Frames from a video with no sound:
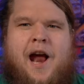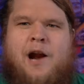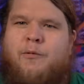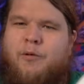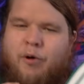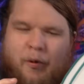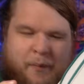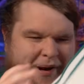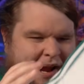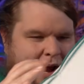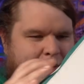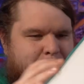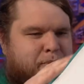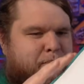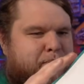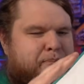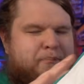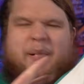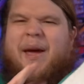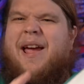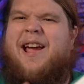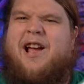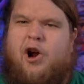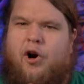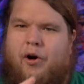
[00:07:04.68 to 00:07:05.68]
and it will become
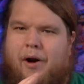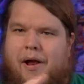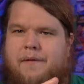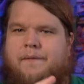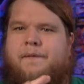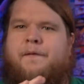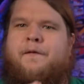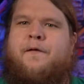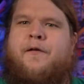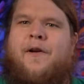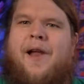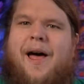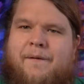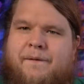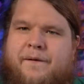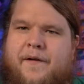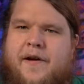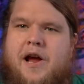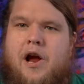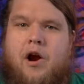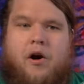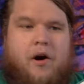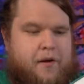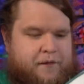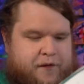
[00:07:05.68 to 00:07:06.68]
bigger and
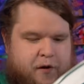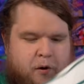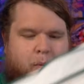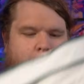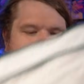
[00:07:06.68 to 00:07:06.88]
fluffier. And if you